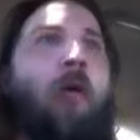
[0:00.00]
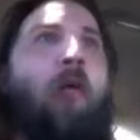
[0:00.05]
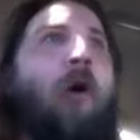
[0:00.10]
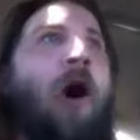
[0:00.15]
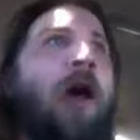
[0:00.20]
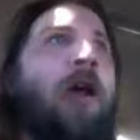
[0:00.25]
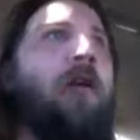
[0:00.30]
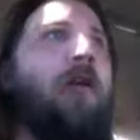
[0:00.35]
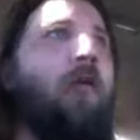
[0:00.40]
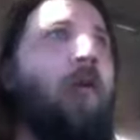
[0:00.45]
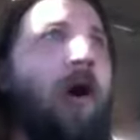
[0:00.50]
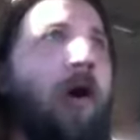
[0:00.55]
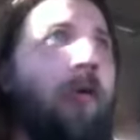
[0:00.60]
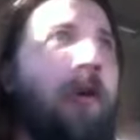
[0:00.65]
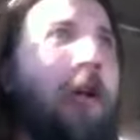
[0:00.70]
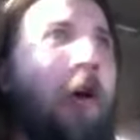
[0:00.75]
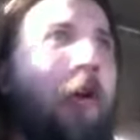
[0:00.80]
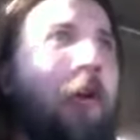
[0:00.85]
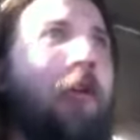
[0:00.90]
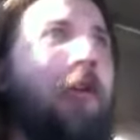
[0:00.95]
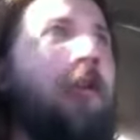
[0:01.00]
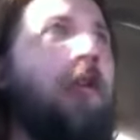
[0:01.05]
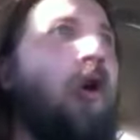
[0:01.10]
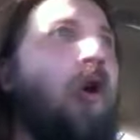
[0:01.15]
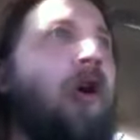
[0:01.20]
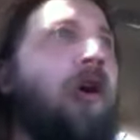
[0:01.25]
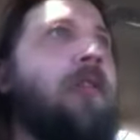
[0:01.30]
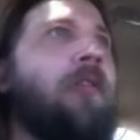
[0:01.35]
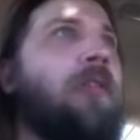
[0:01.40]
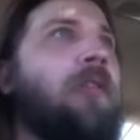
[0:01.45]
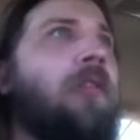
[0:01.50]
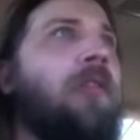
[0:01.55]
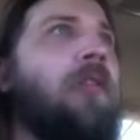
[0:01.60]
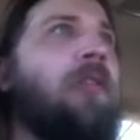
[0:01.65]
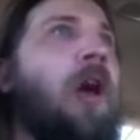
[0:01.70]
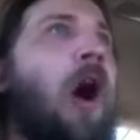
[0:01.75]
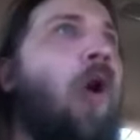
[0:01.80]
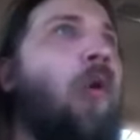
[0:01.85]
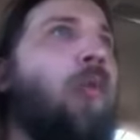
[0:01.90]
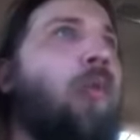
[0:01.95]
Why, why are we going north?
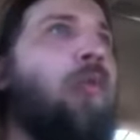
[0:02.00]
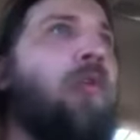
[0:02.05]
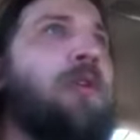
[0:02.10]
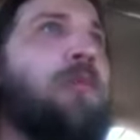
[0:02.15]
No,